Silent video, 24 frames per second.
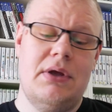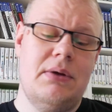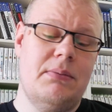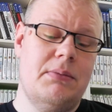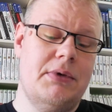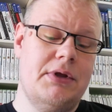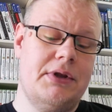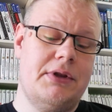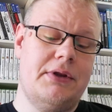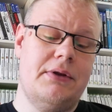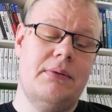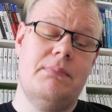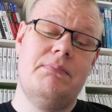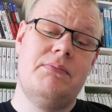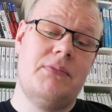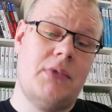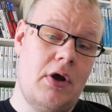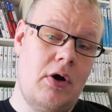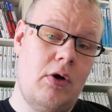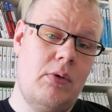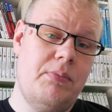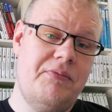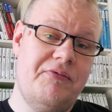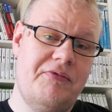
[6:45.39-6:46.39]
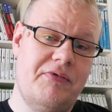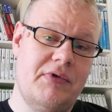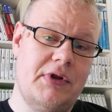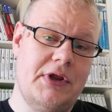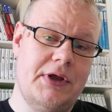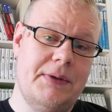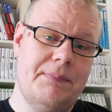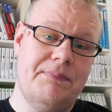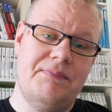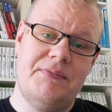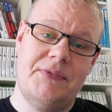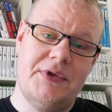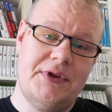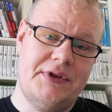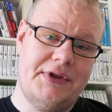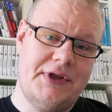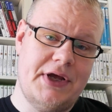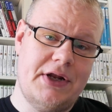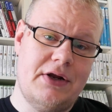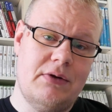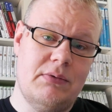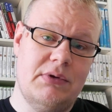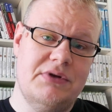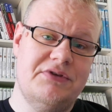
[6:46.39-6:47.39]
but hopefully
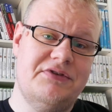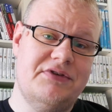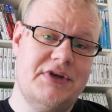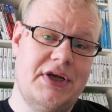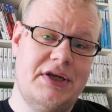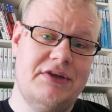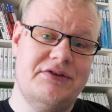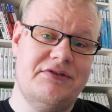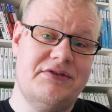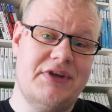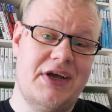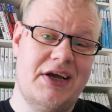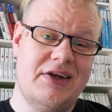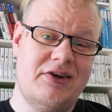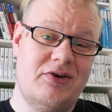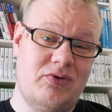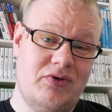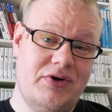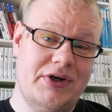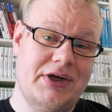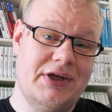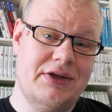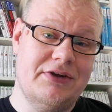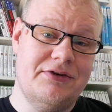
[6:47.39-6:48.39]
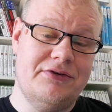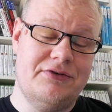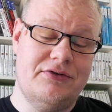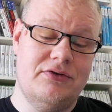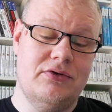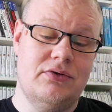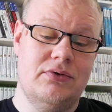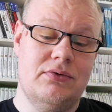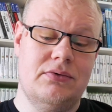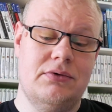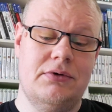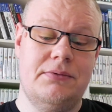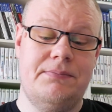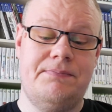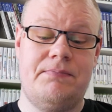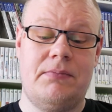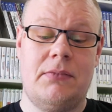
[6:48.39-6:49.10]
Nintendo will change that real soon.